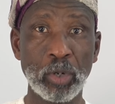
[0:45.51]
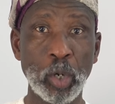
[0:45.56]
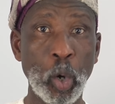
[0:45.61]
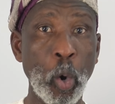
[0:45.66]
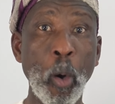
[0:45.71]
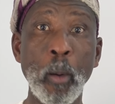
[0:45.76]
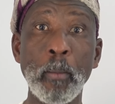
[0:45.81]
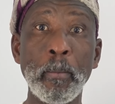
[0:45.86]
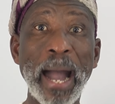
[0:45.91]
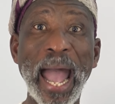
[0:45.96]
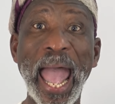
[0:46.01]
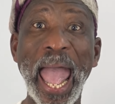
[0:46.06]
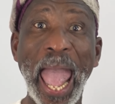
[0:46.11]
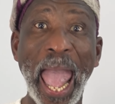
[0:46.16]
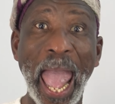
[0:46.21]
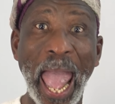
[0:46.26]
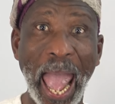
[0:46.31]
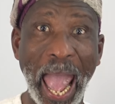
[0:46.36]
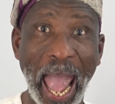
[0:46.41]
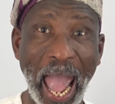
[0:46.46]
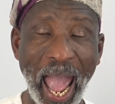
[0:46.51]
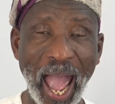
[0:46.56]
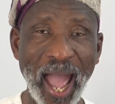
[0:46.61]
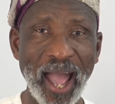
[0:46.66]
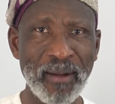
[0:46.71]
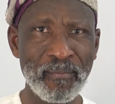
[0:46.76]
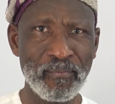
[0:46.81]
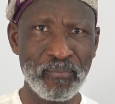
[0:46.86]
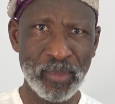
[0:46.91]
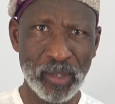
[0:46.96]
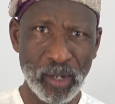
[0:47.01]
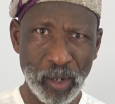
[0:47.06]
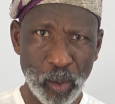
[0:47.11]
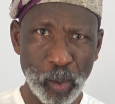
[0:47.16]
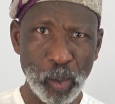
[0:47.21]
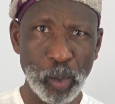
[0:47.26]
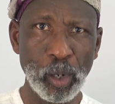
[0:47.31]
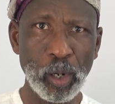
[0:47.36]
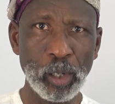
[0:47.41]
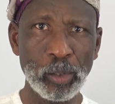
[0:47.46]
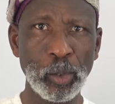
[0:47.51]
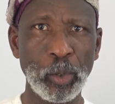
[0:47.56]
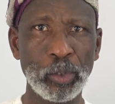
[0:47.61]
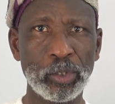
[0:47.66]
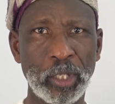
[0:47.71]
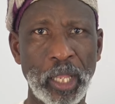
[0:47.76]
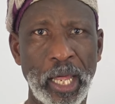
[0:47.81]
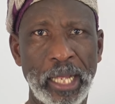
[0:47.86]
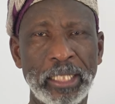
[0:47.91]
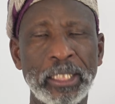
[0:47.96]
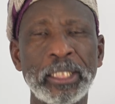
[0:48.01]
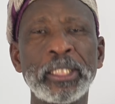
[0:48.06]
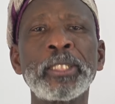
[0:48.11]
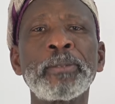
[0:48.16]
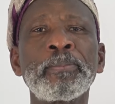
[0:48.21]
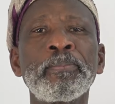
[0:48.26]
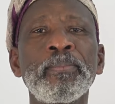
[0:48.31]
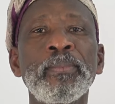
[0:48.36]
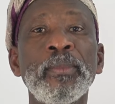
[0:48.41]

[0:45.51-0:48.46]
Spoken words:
comb my hair, all those things.